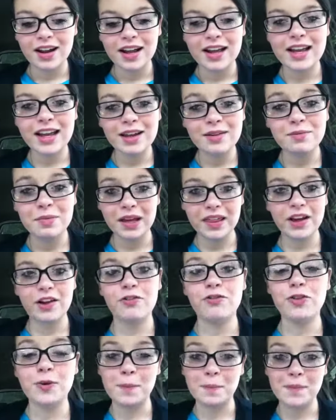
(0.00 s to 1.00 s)
He can be
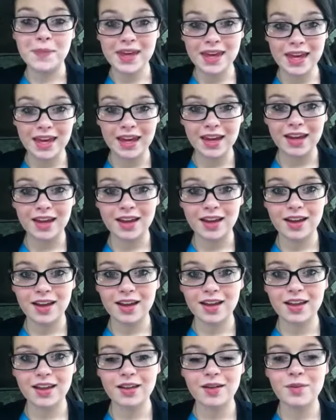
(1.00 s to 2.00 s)
there for me,
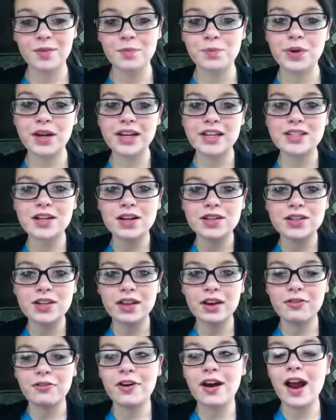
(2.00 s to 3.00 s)
but he's
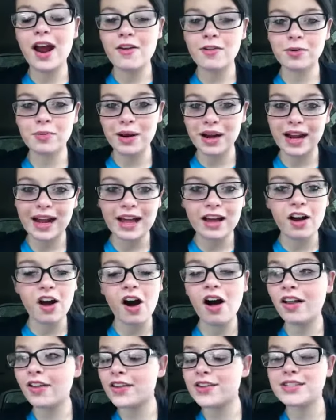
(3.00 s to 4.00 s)
also there for everybody
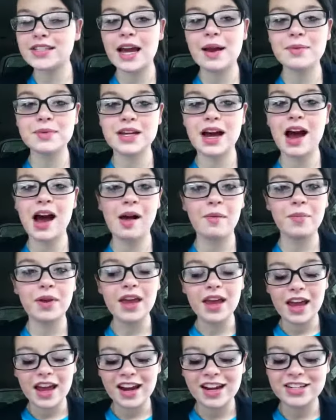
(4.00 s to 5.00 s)
all at the same time.
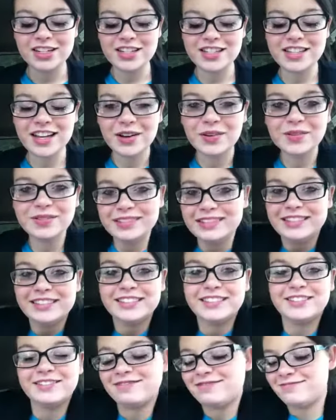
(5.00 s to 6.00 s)
It's just so
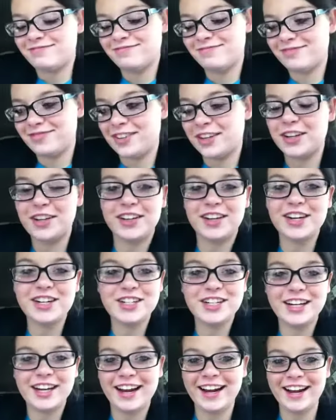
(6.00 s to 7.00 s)

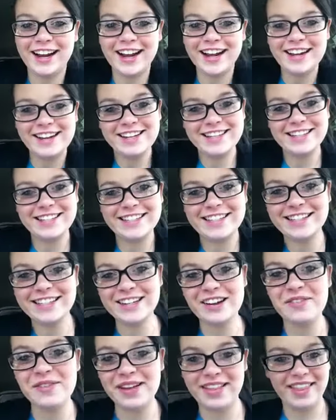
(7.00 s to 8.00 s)
gushy, I guess,
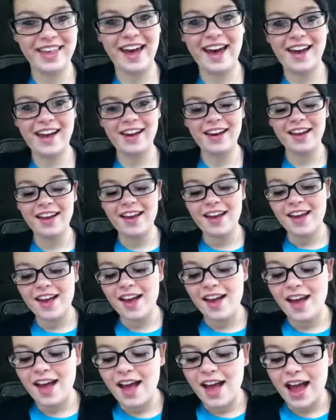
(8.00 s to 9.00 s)
knowing that.
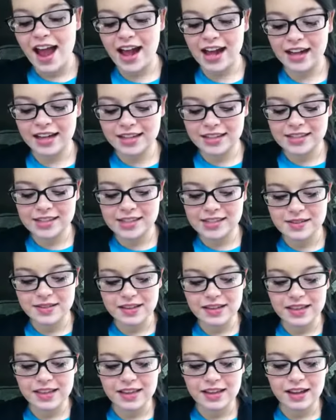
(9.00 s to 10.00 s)
And
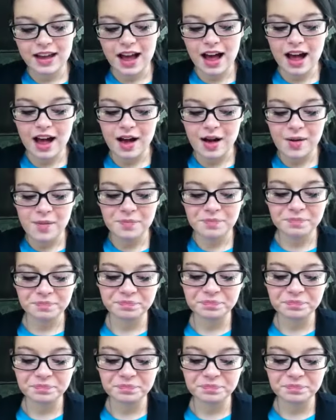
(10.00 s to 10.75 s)
I